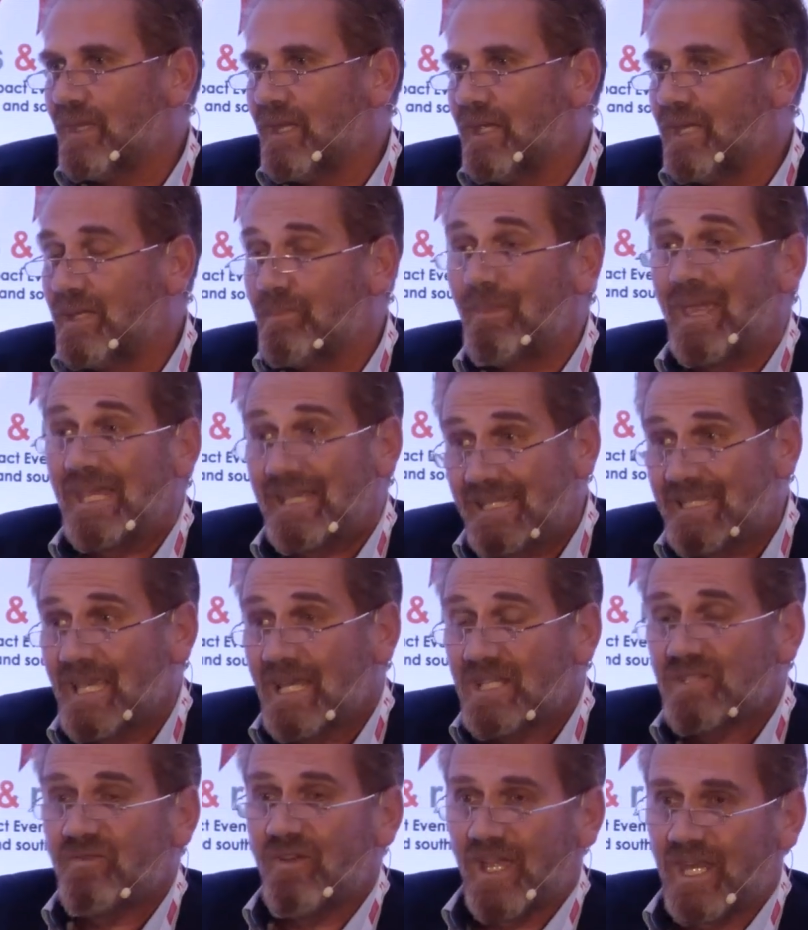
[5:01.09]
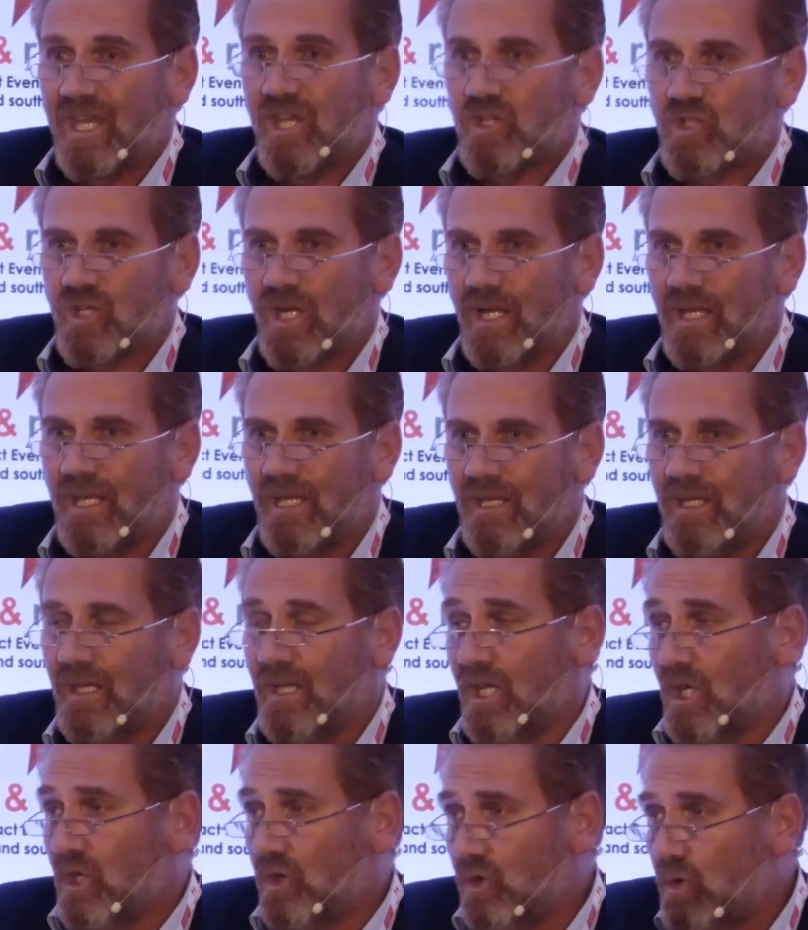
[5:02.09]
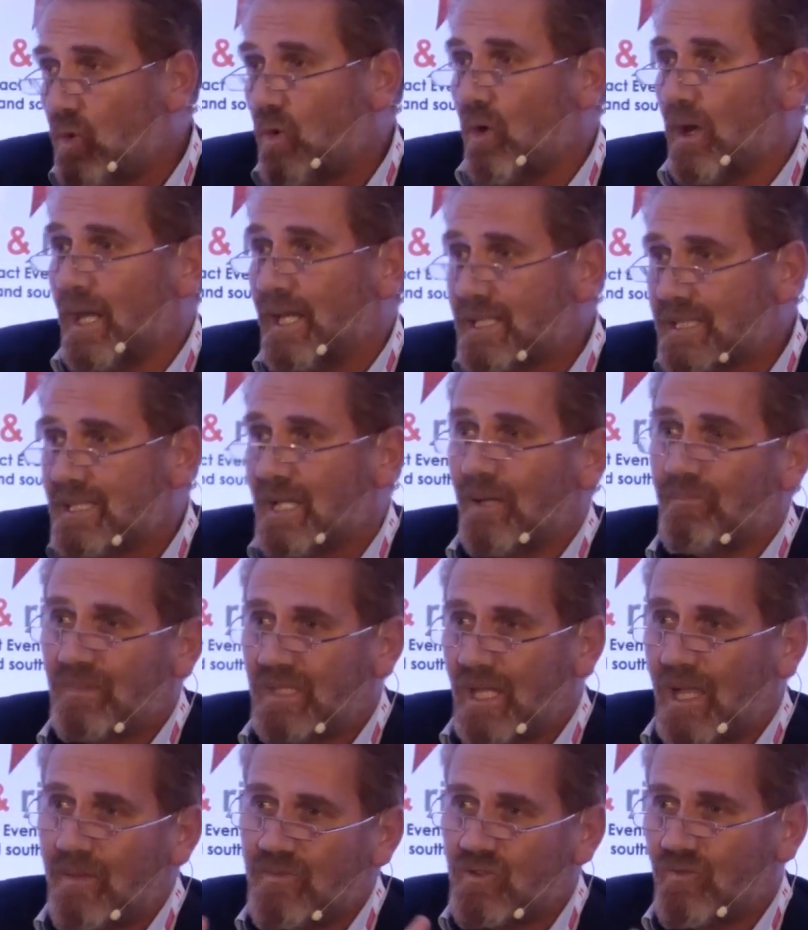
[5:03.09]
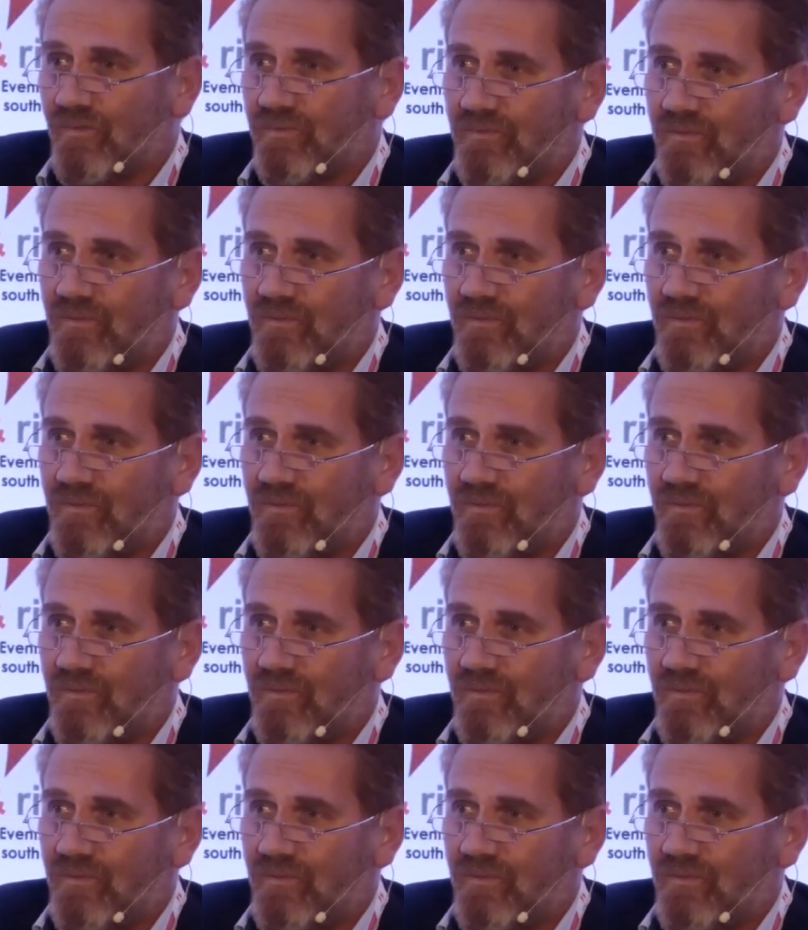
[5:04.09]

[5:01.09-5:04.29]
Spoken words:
it makes sense financially to collect some types